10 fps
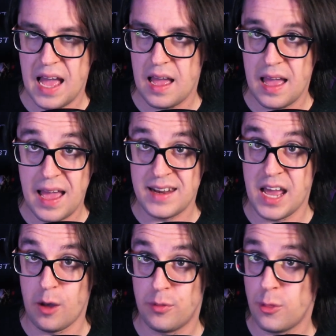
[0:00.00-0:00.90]
And
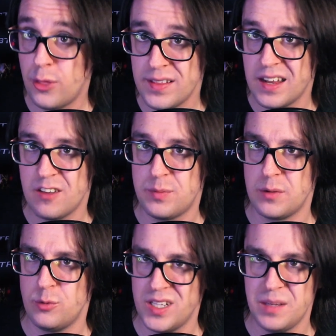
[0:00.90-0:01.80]
now, the thing that I've been
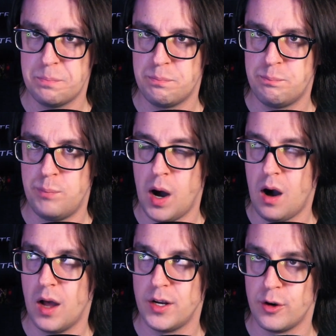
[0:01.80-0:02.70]
really
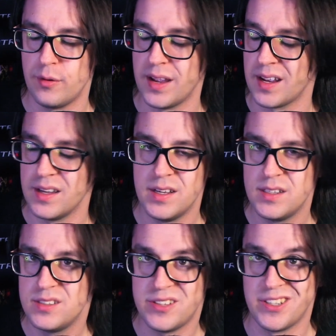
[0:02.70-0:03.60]
pondering
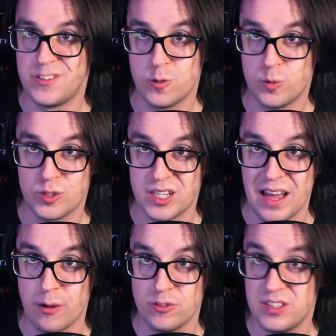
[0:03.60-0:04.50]
since this was
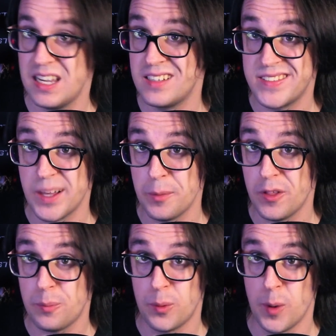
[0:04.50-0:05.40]
announced, in some of their
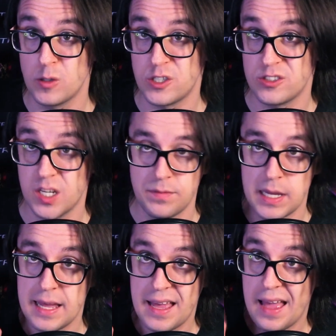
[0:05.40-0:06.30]
promotional stuff,
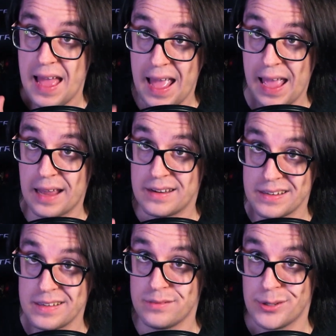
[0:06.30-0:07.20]
and
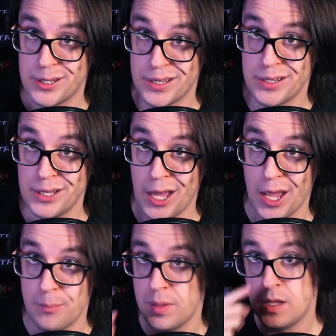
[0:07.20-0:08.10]
even
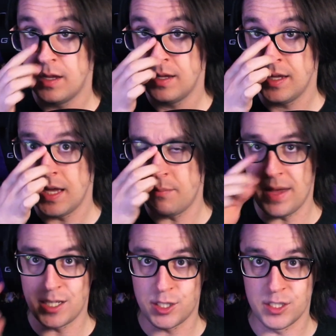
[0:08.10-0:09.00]
in-game, it
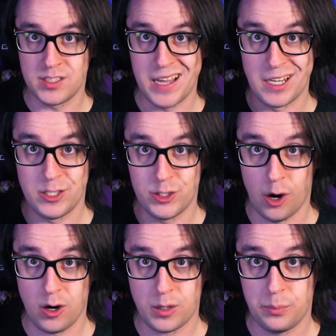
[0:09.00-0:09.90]
mentions a
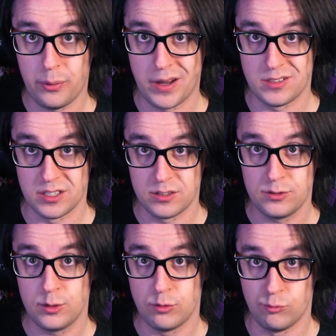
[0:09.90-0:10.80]
dark presence
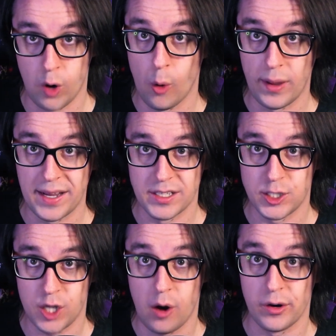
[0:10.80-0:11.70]
growing in
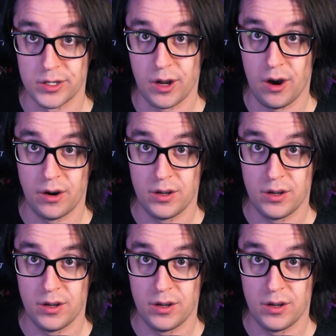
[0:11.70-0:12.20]
Sharandar.